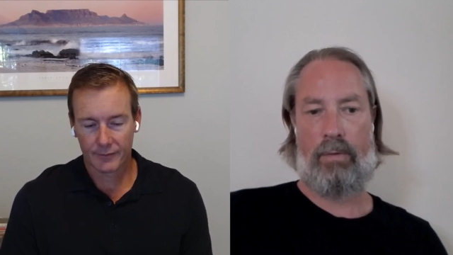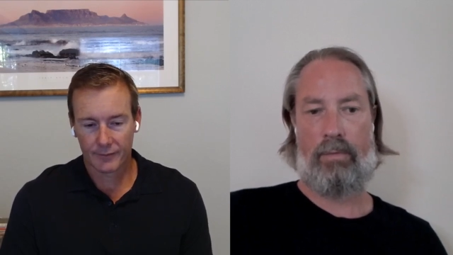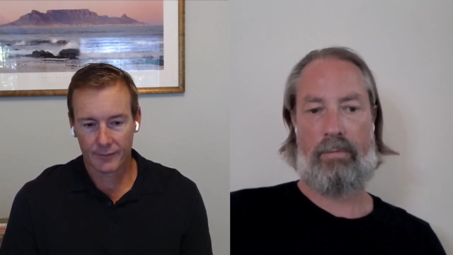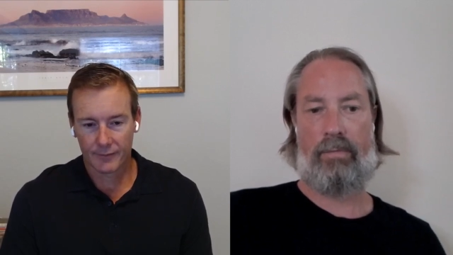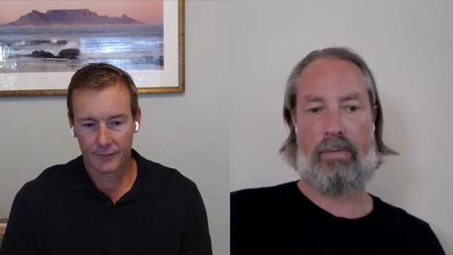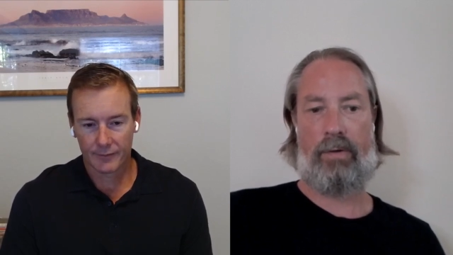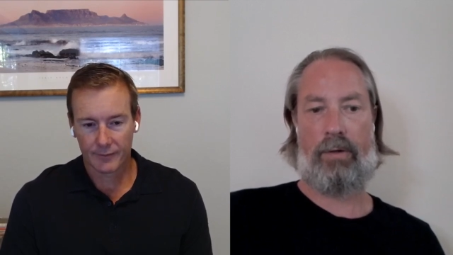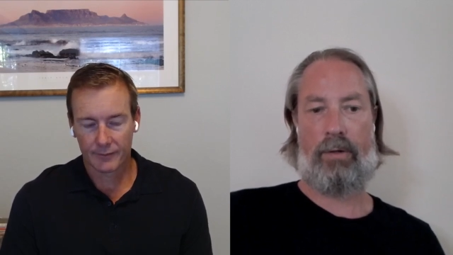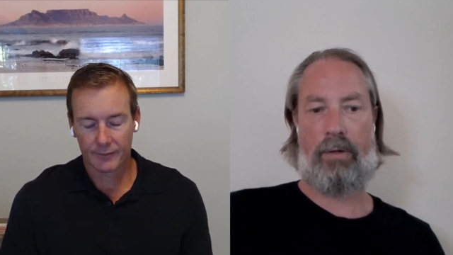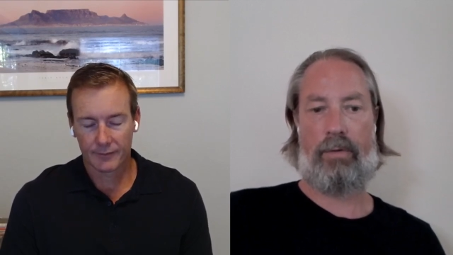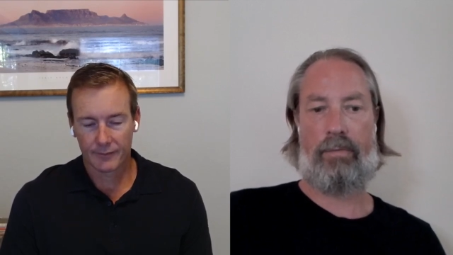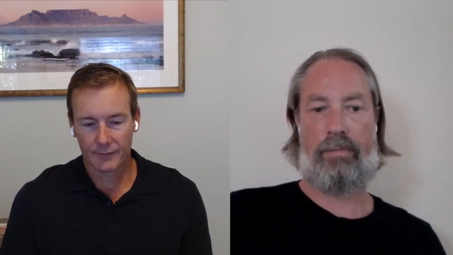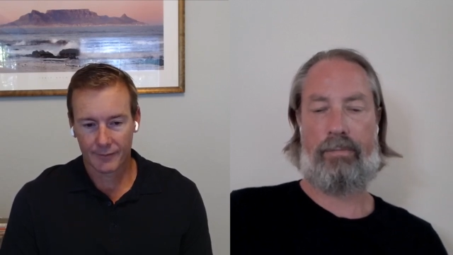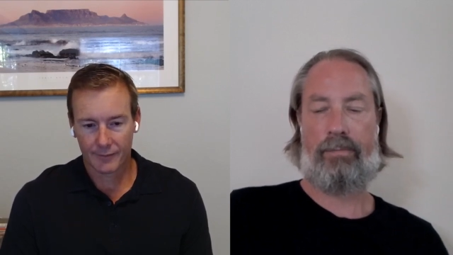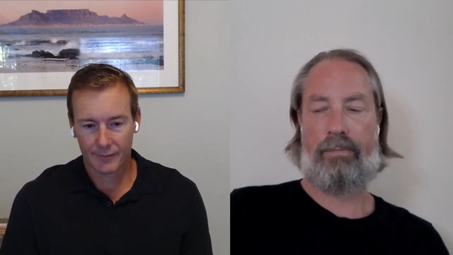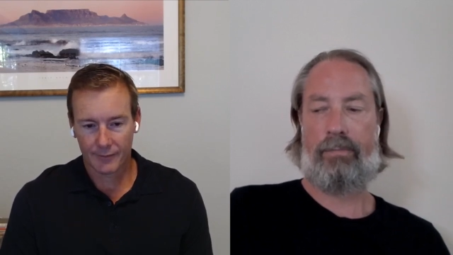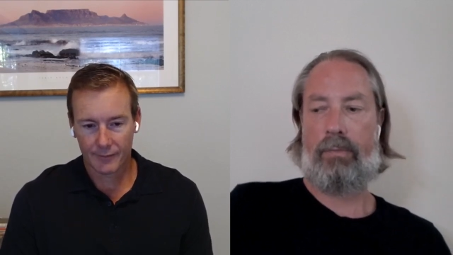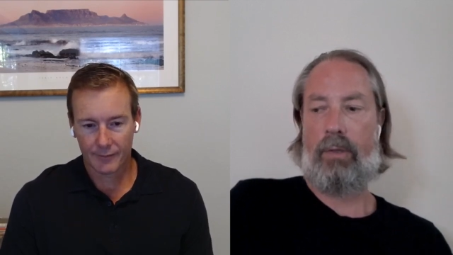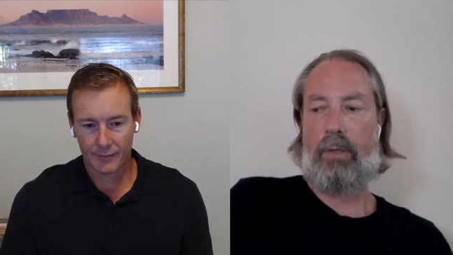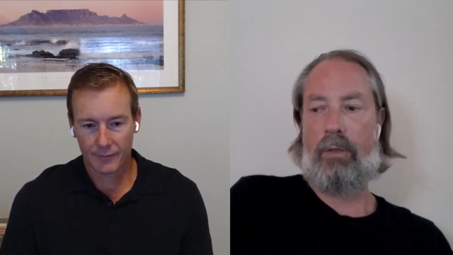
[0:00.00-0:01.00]
Speaker 1: Fair enough.
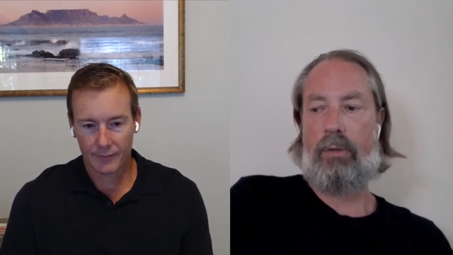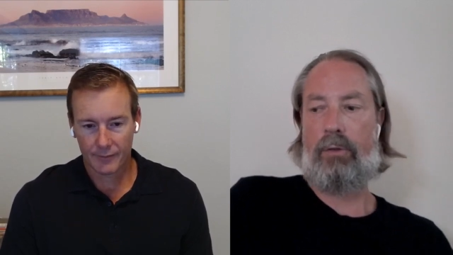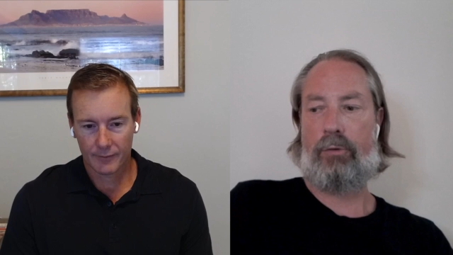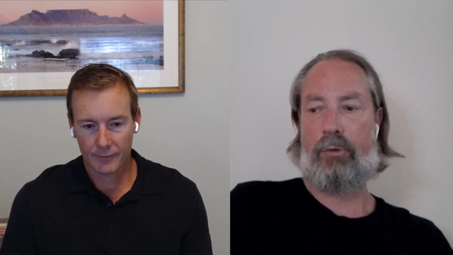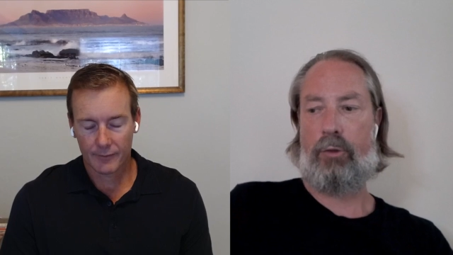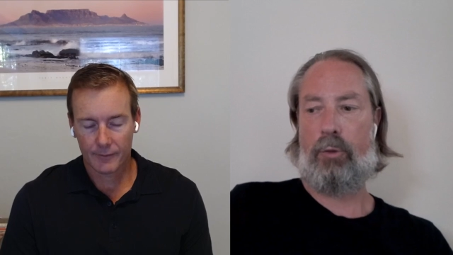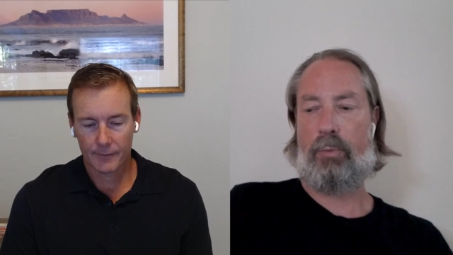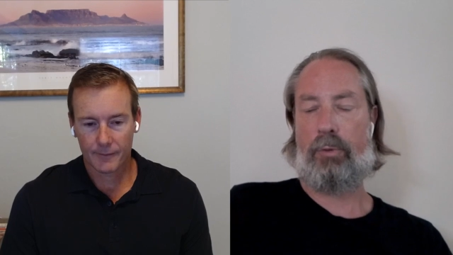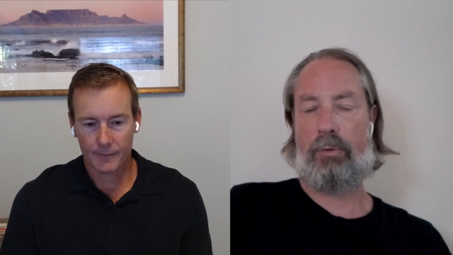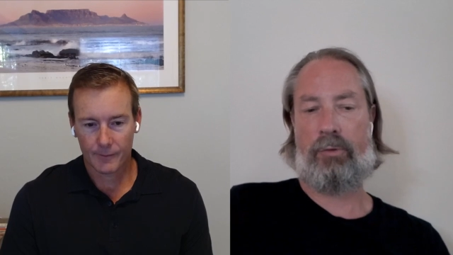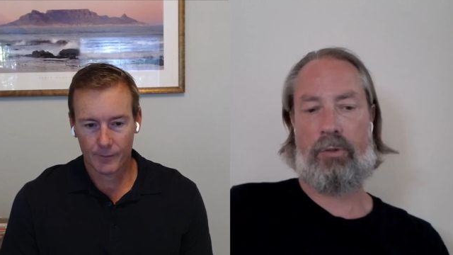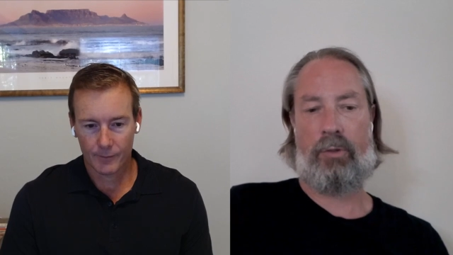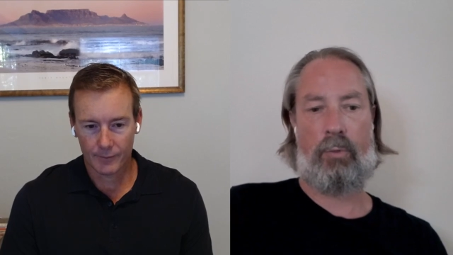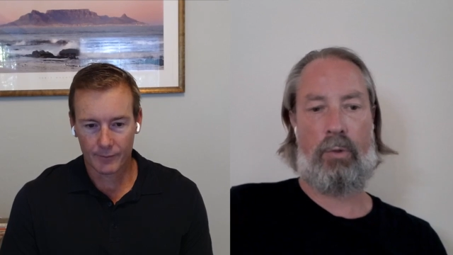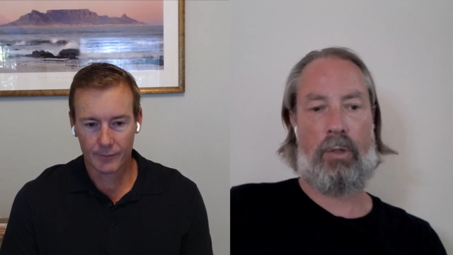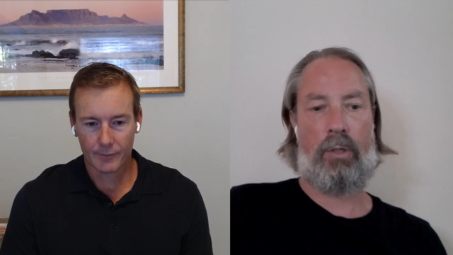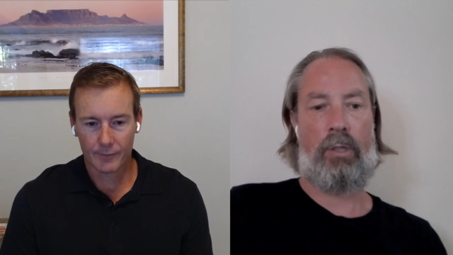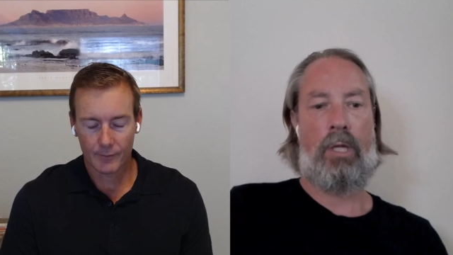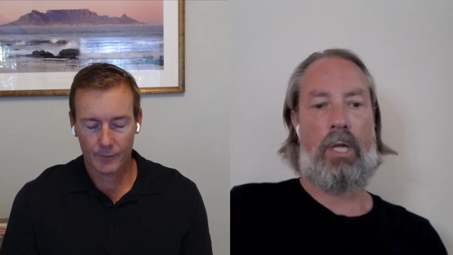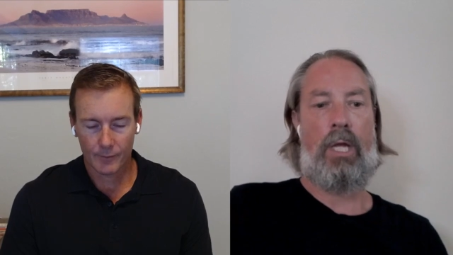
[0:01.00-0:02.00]
Super interesting.
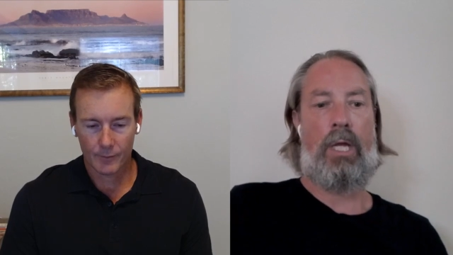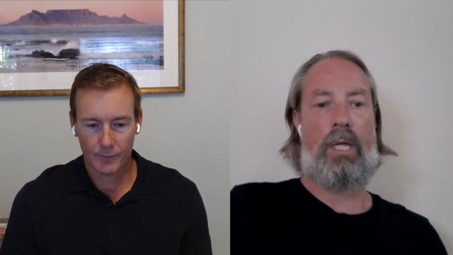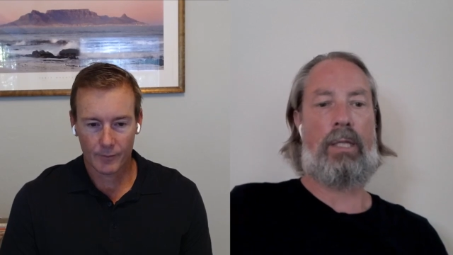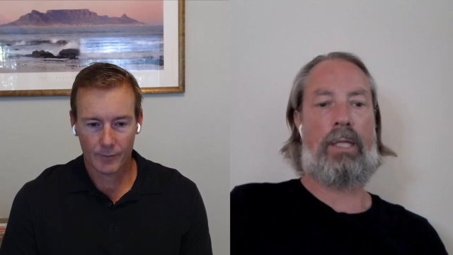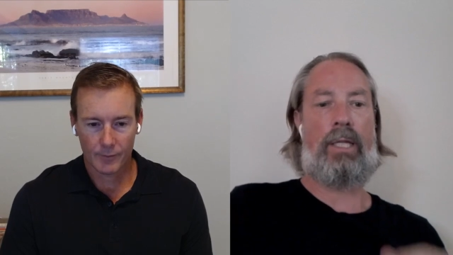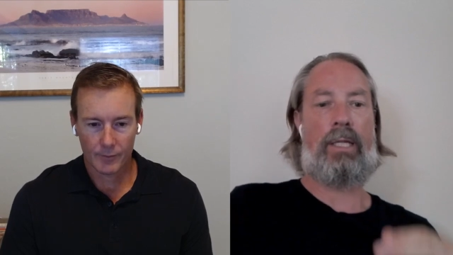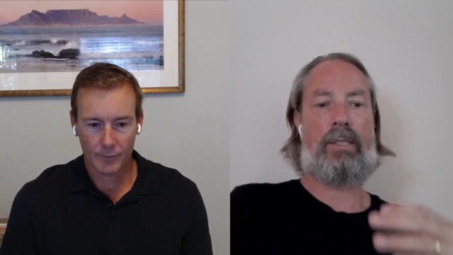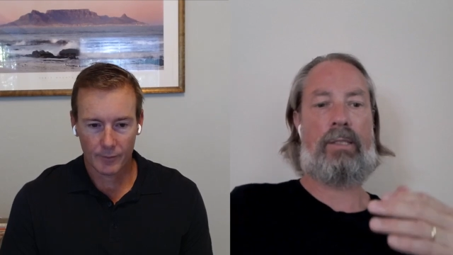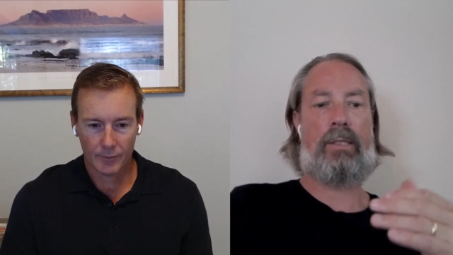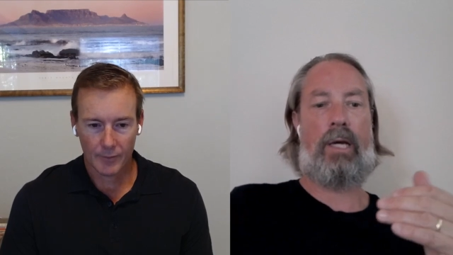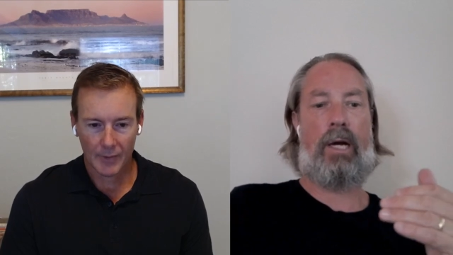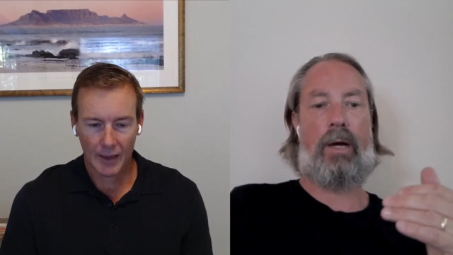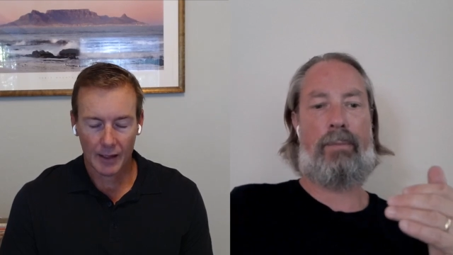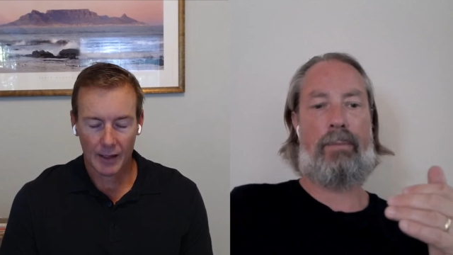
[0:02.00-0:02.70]
Well, let's